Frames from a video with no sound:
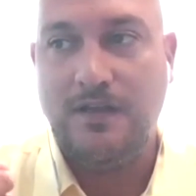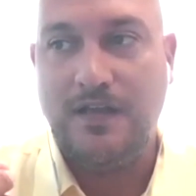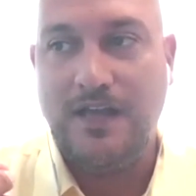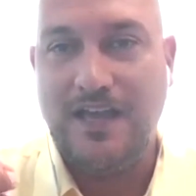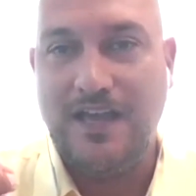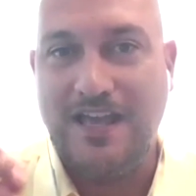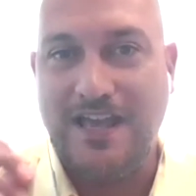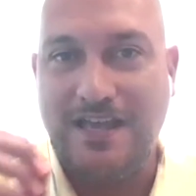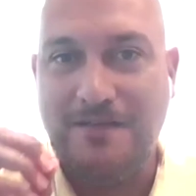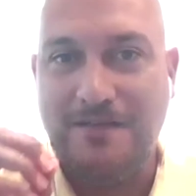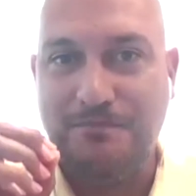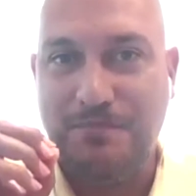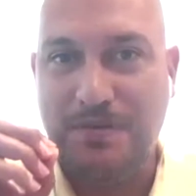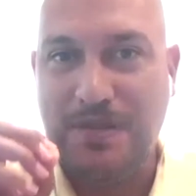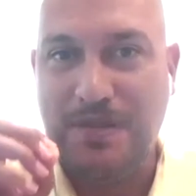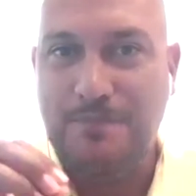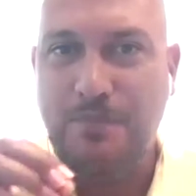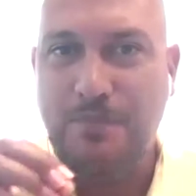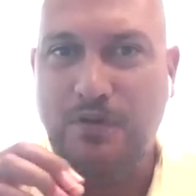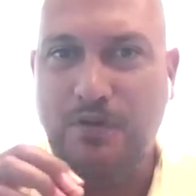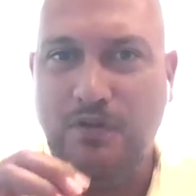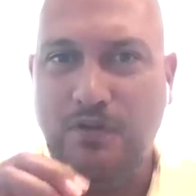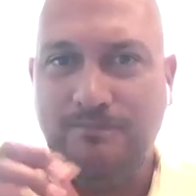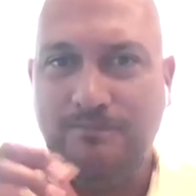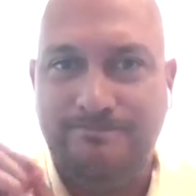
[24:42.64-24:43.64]
and
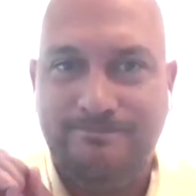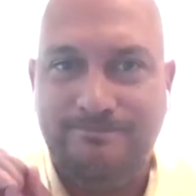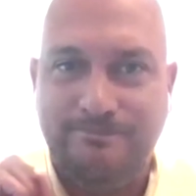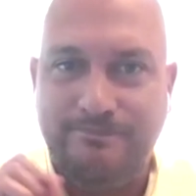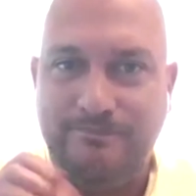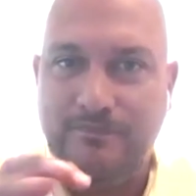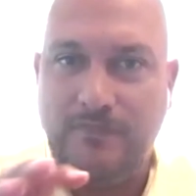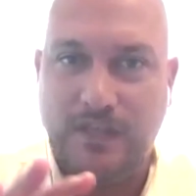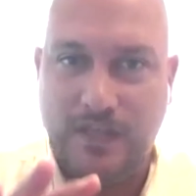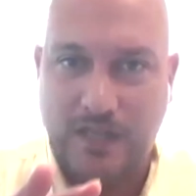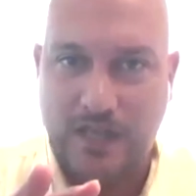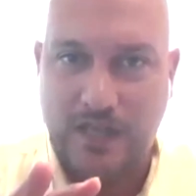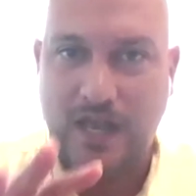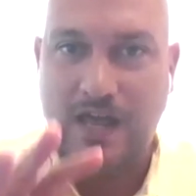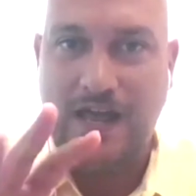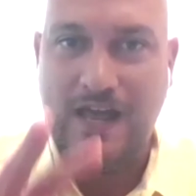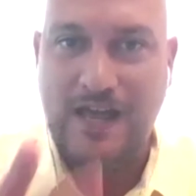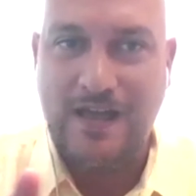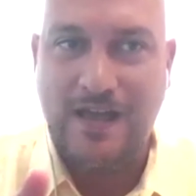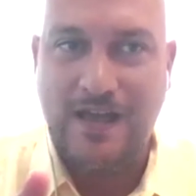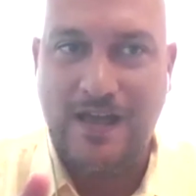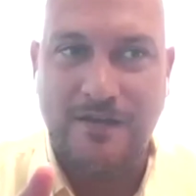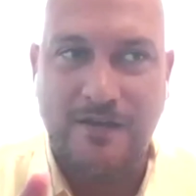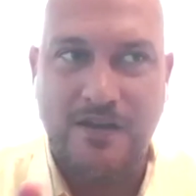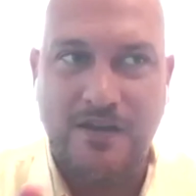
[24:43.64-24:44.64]
people,
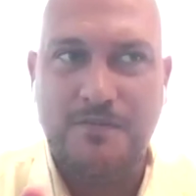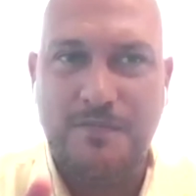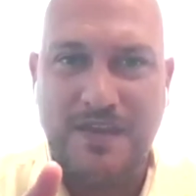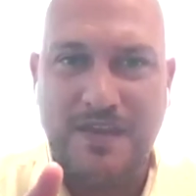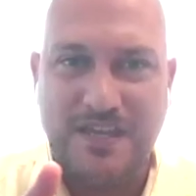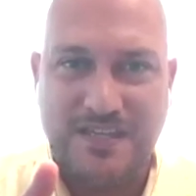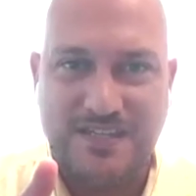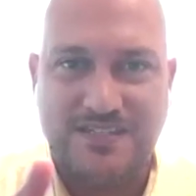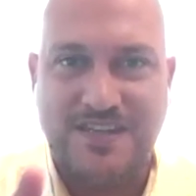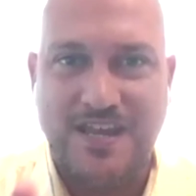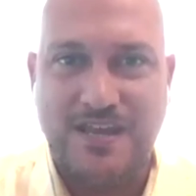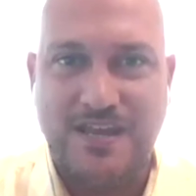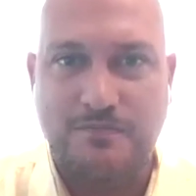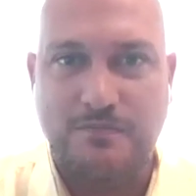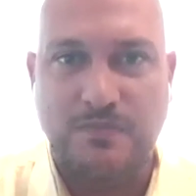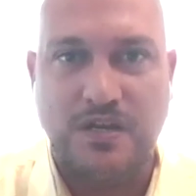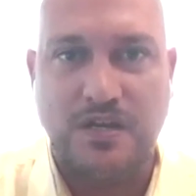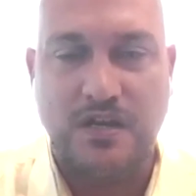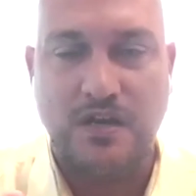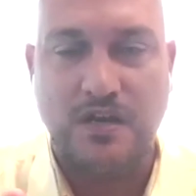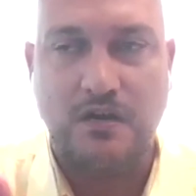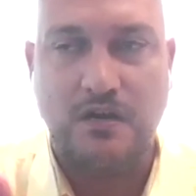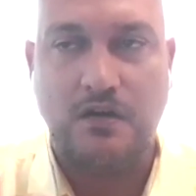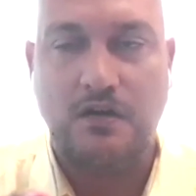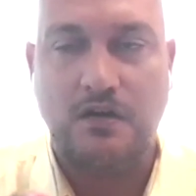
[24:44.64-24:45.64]
I'm going to make a statement
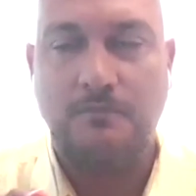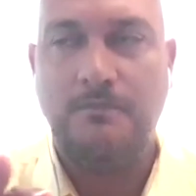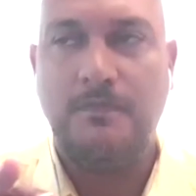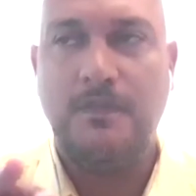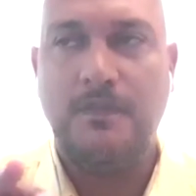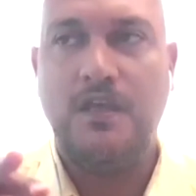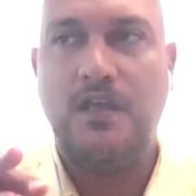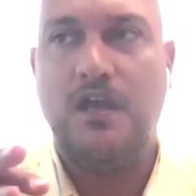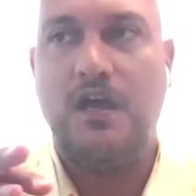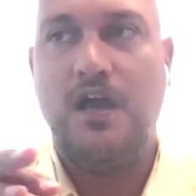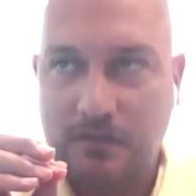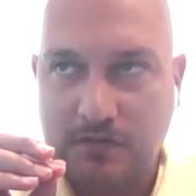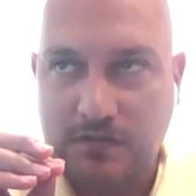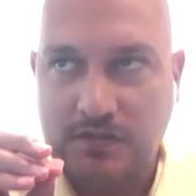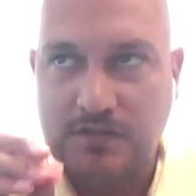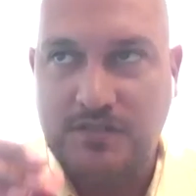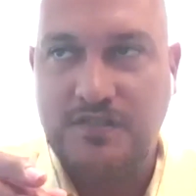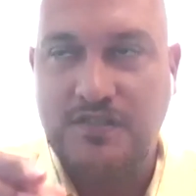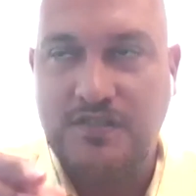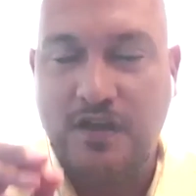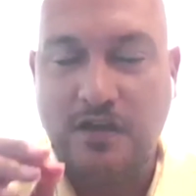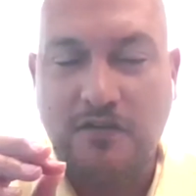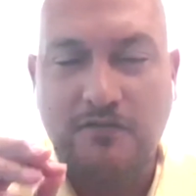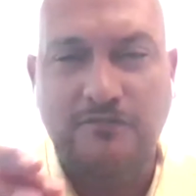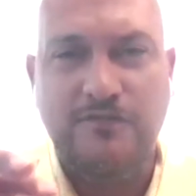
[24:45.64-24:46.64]
here.
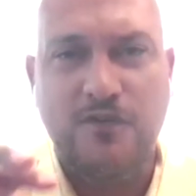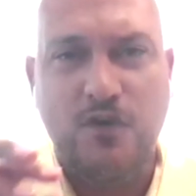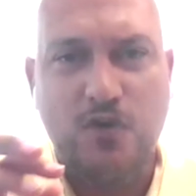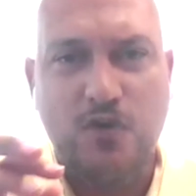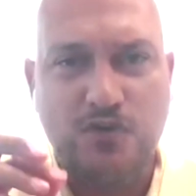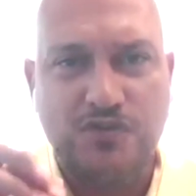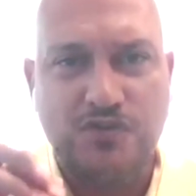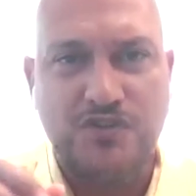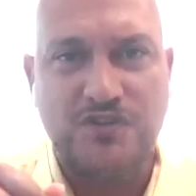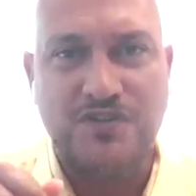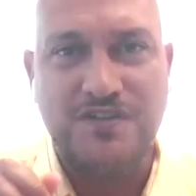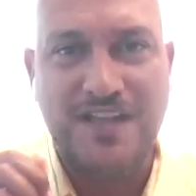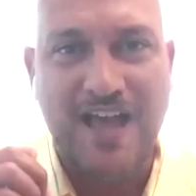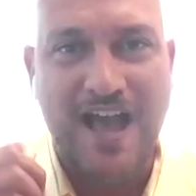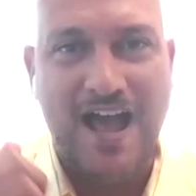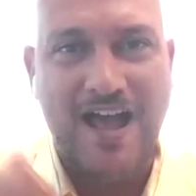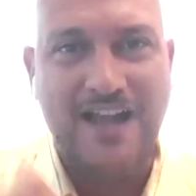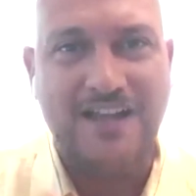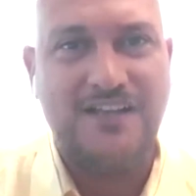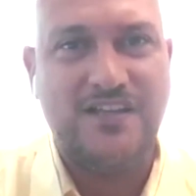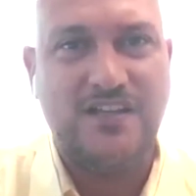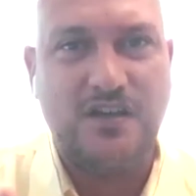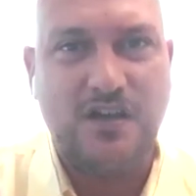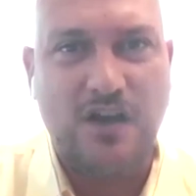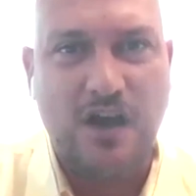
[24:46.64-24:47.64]
Some folks are
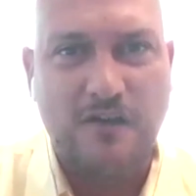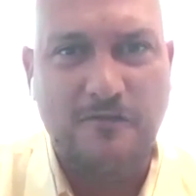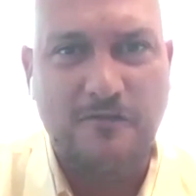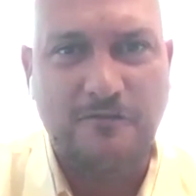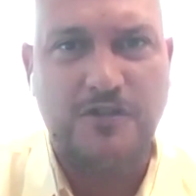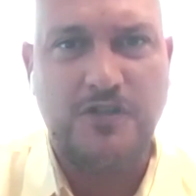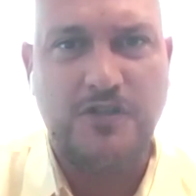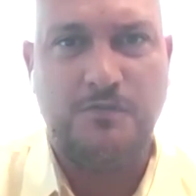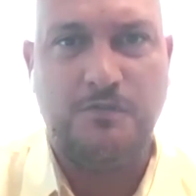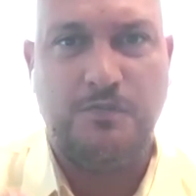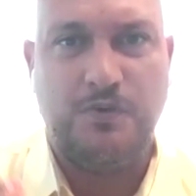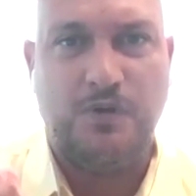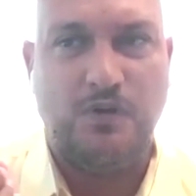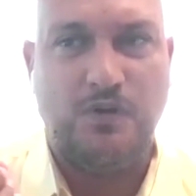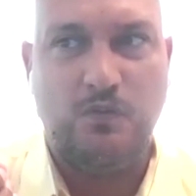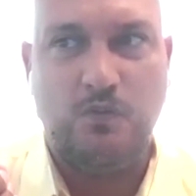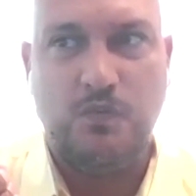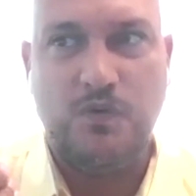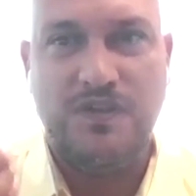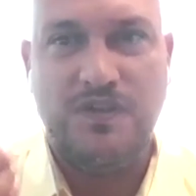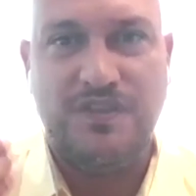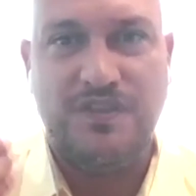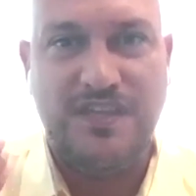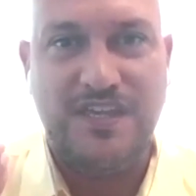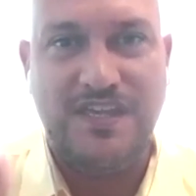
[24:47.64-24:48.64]
not comfortable
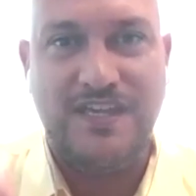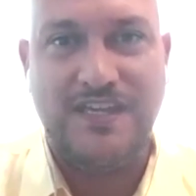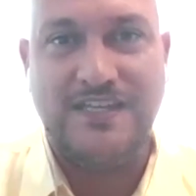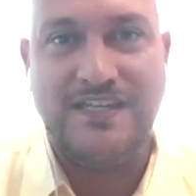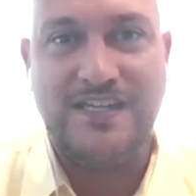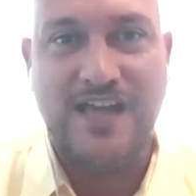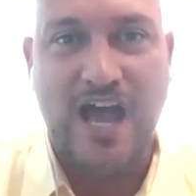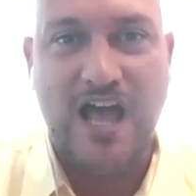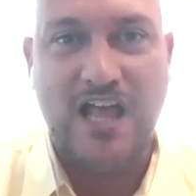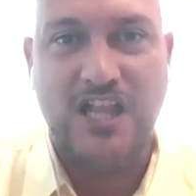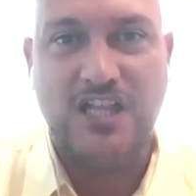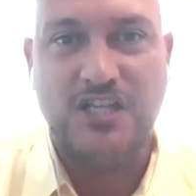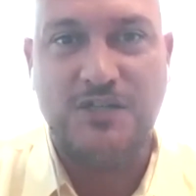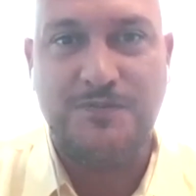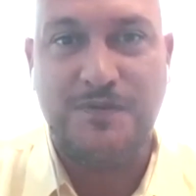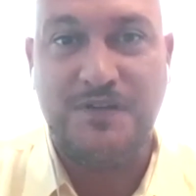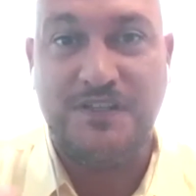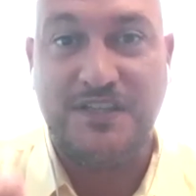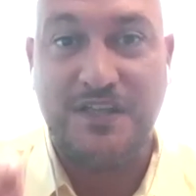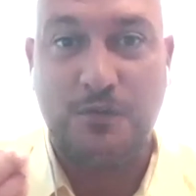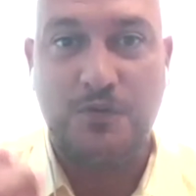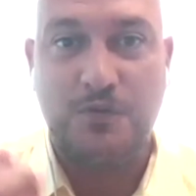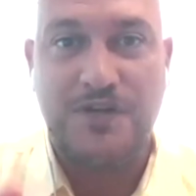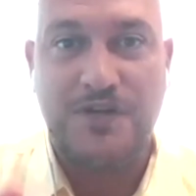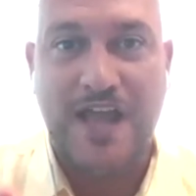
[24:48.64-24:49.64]
with the acknowledgement
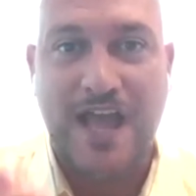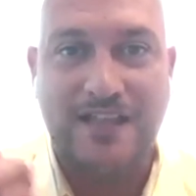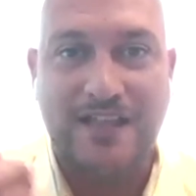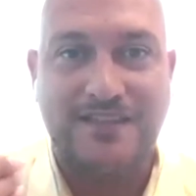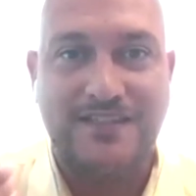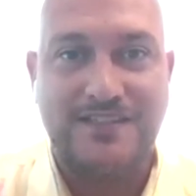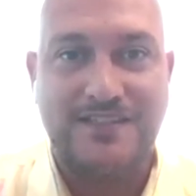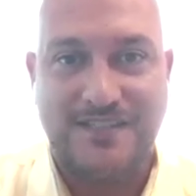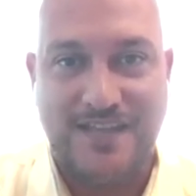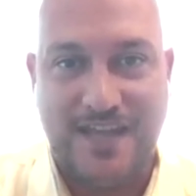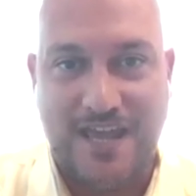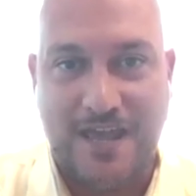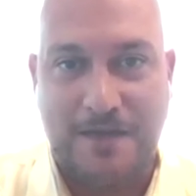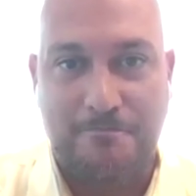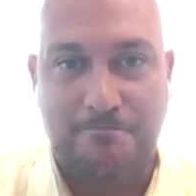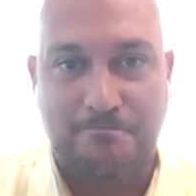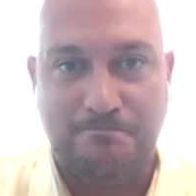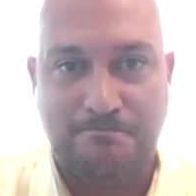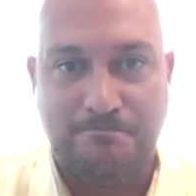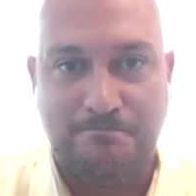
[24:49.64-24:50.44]
that we're not the same.